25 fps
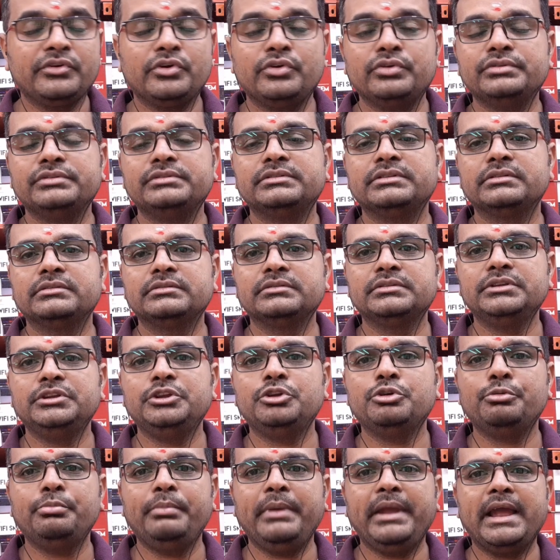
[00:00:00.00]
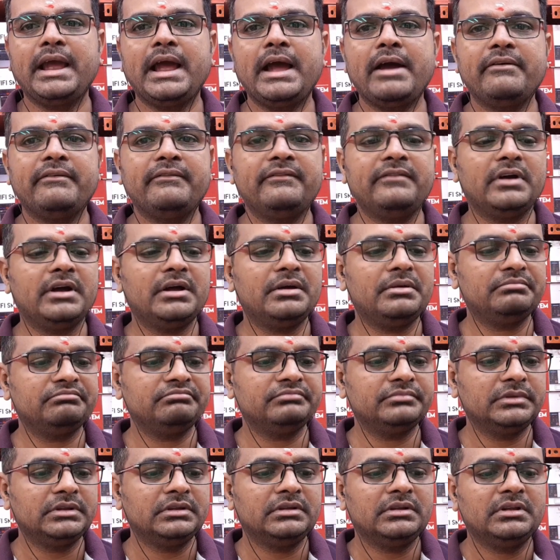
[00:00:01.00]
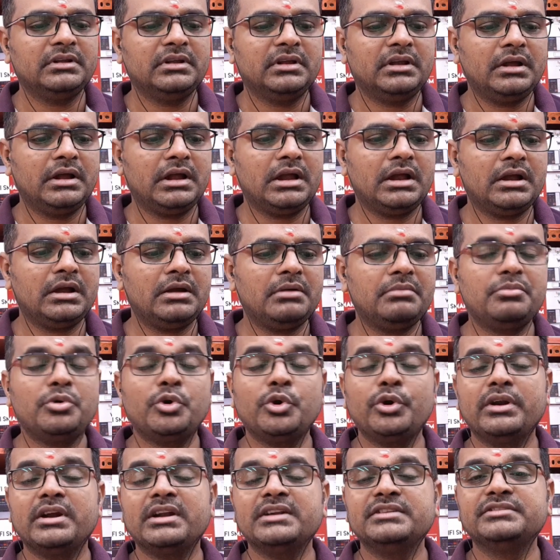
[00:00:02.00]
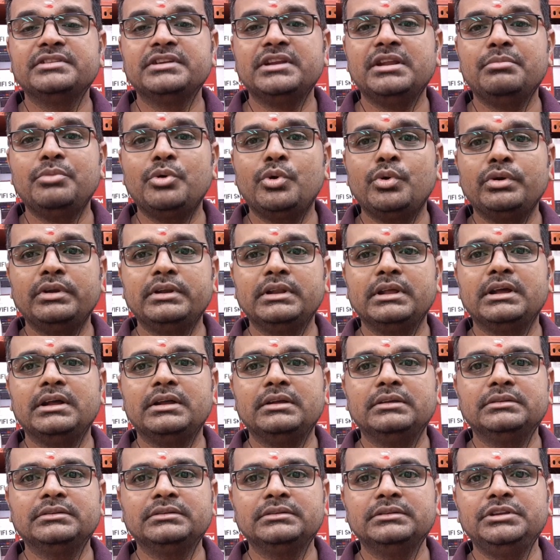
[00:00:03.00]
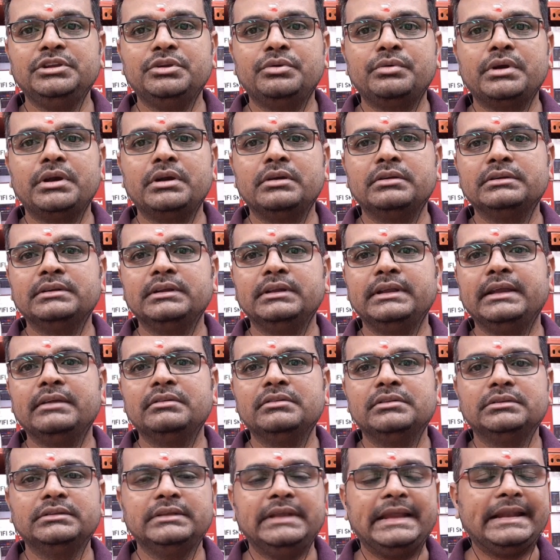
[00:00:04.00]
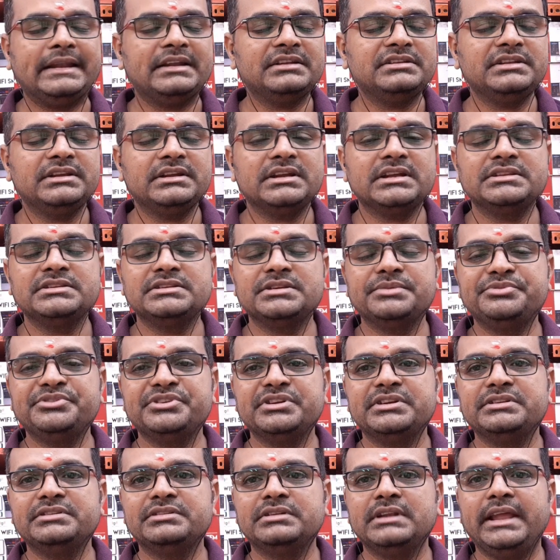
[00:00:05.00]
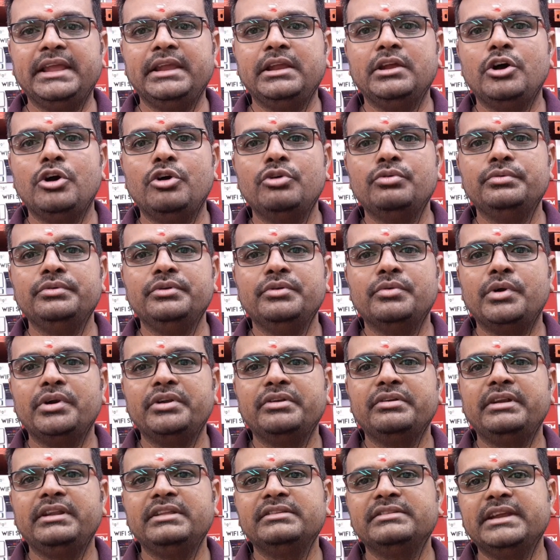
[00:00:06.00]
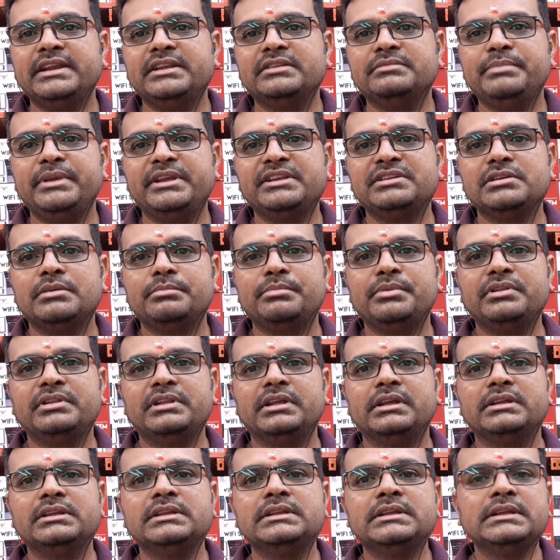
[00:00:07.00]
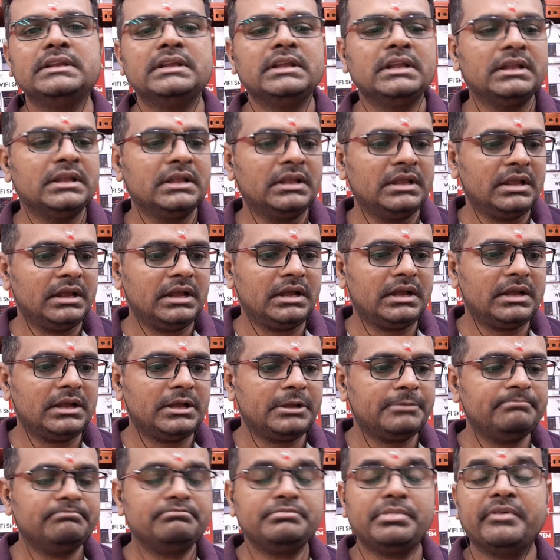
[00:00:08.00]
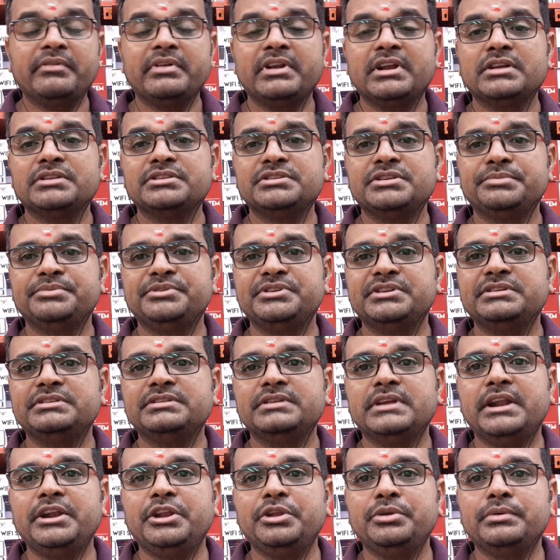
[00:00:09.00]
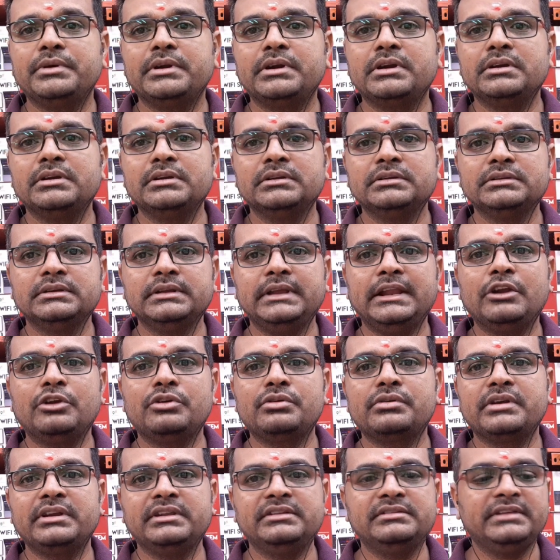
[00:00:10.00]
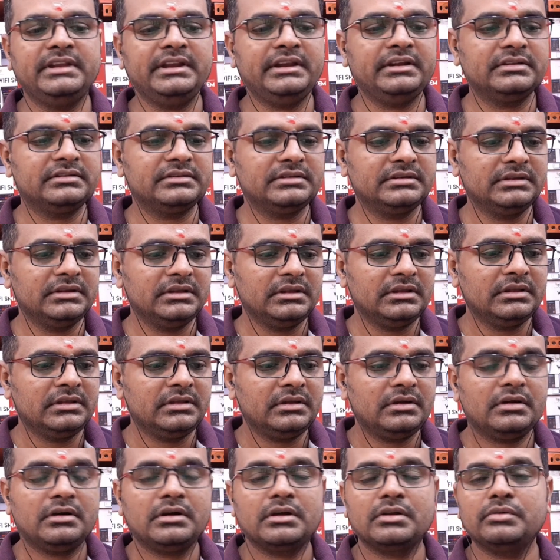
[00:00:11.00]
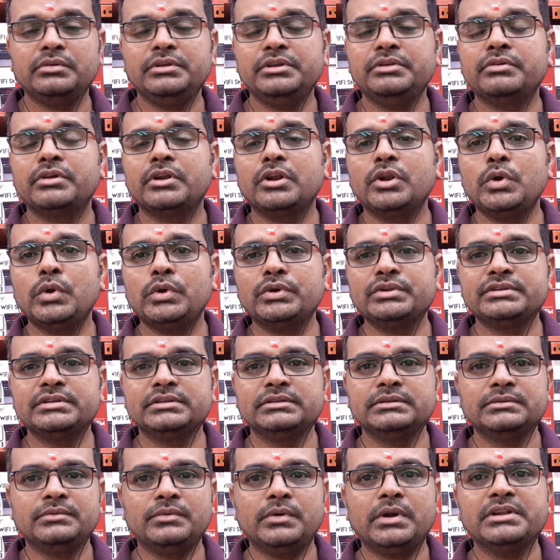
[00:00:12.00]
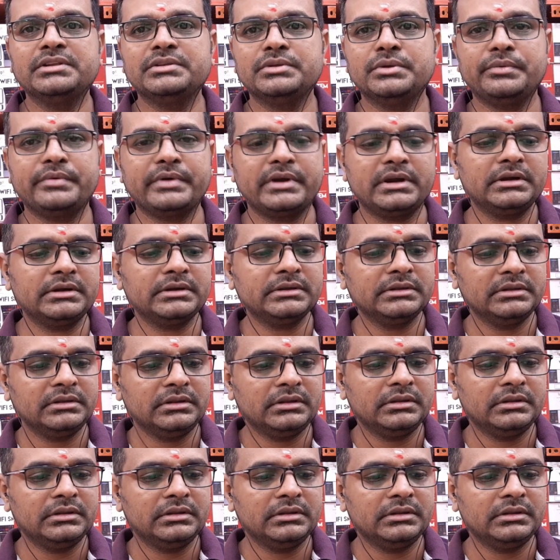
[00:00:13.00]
of course you may have uh, uh, more concern about uh, your energy consumptions like how you want to design based upon the uh, power consumptions that your electronics kits or your loads whatsoever